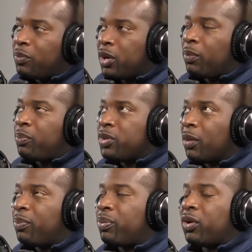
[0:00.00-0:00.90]
Your
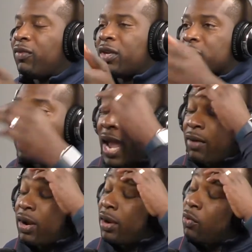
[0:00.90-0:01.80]
previous
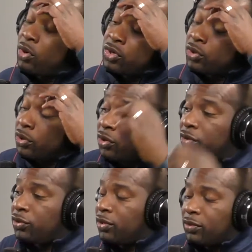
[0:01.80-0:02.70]
background and what
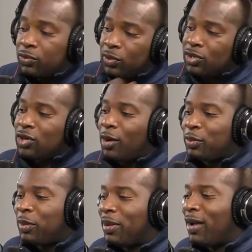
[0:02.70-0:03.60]
you're one of the
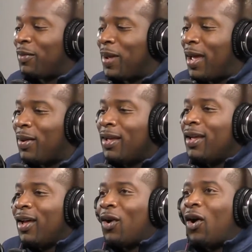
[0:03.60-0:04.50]
sharpest people I ever met
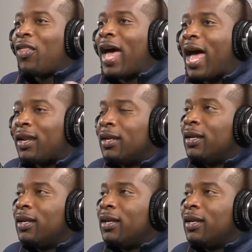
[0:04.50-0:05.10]
and all that.